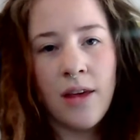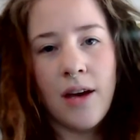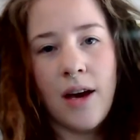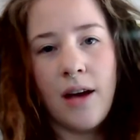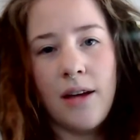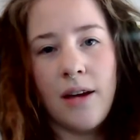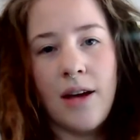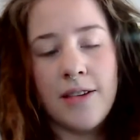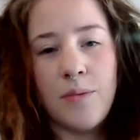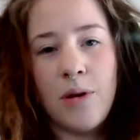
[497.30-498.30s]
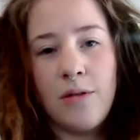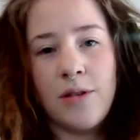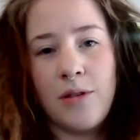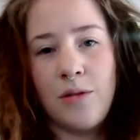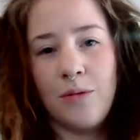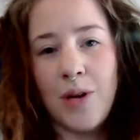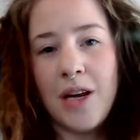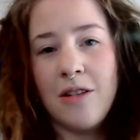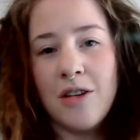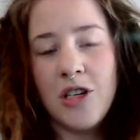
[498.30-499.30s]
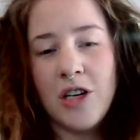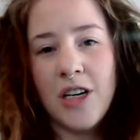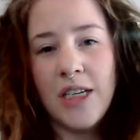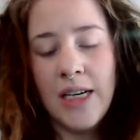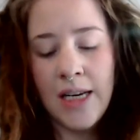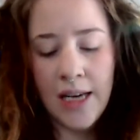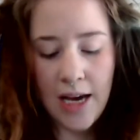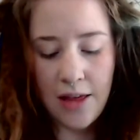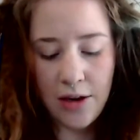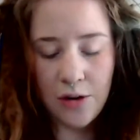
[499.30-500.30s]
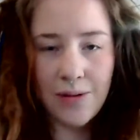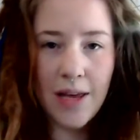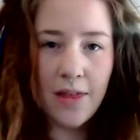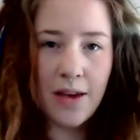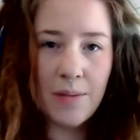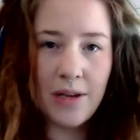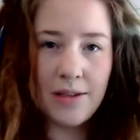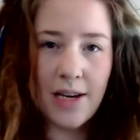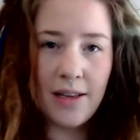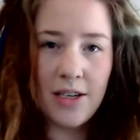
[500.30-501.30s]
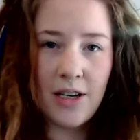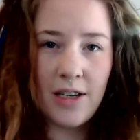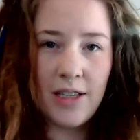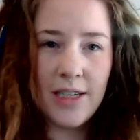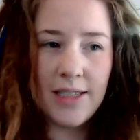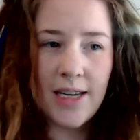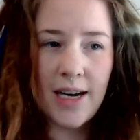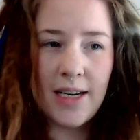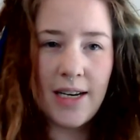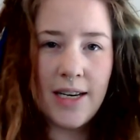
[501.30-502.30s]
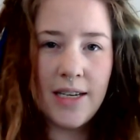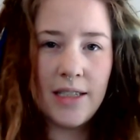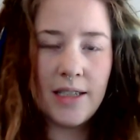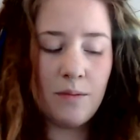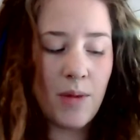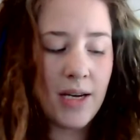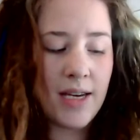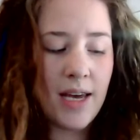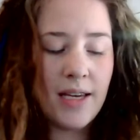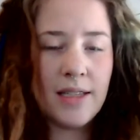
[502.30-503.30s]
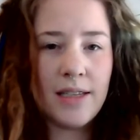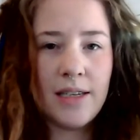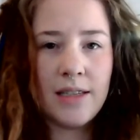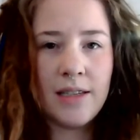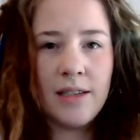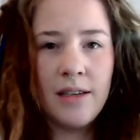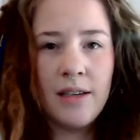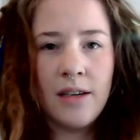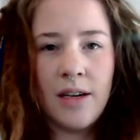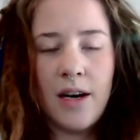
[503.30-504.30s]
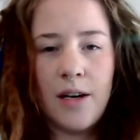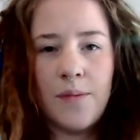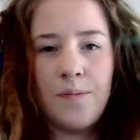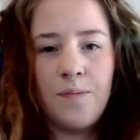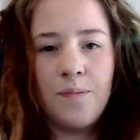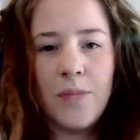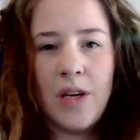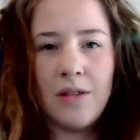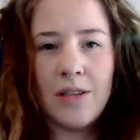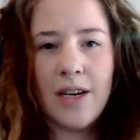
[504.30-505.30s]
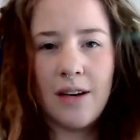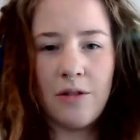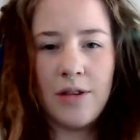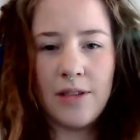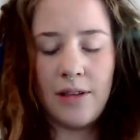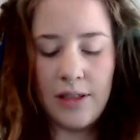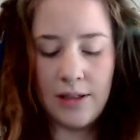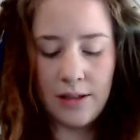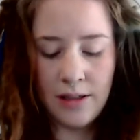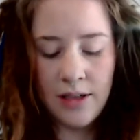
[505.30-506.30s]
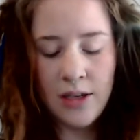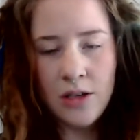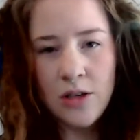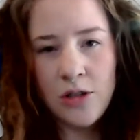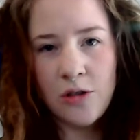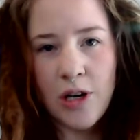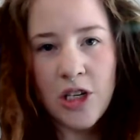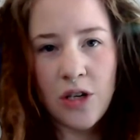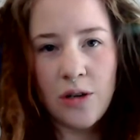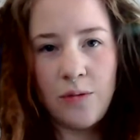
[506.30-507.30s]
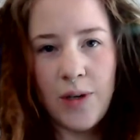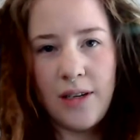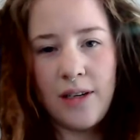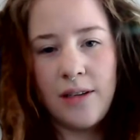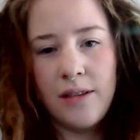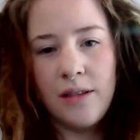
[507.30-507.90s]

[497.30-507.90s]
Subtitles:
as opposed to regular sugar. And the great thing about xylitol is that it maintains its, its kind of crystalline structure when